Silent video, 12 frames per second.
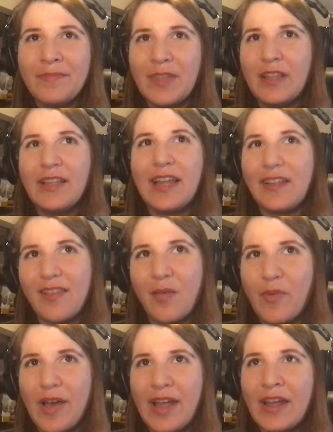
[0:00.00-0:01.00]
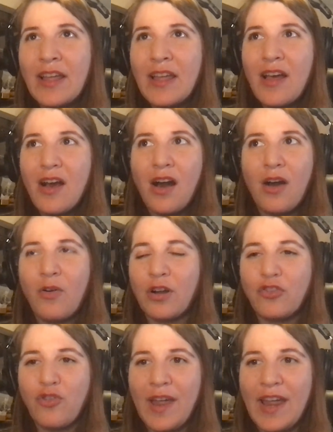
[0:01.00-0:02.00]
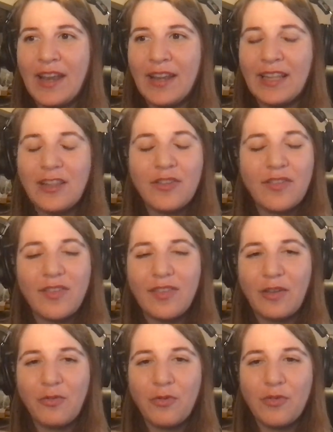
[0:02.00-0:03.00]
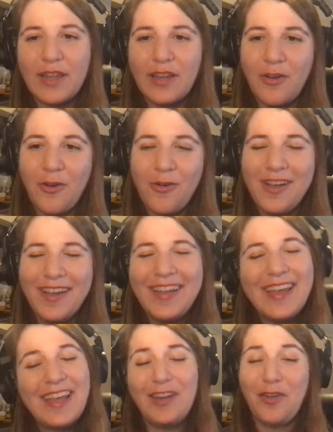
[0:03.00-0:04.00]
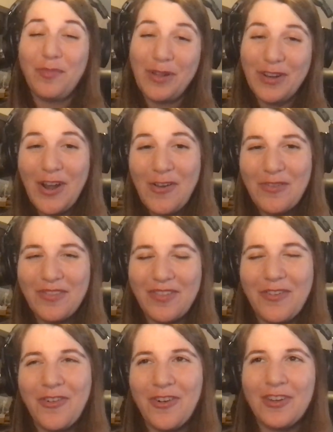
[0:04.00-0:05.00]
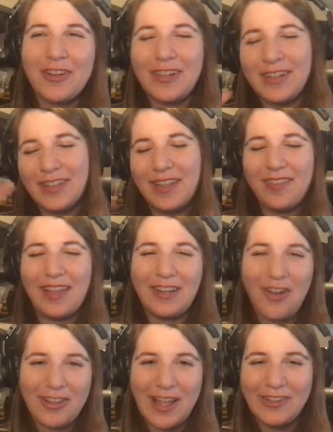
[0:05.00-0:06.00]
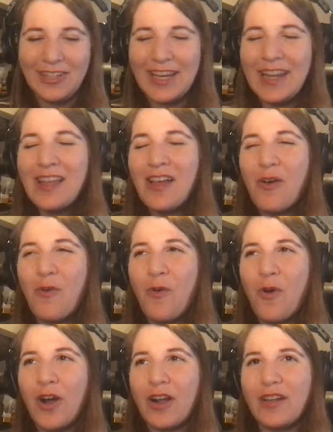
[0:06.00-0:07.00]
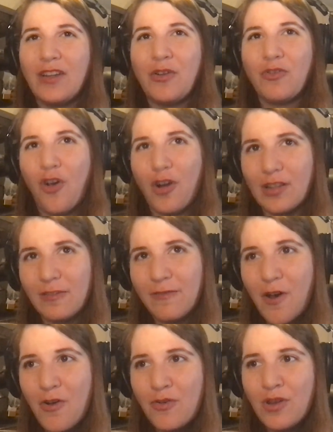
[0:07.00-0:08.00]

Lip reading: like a subway or a train, like there's this like rule that you don't blow your nose, or at least like not loudly, or you don't talk on the phone,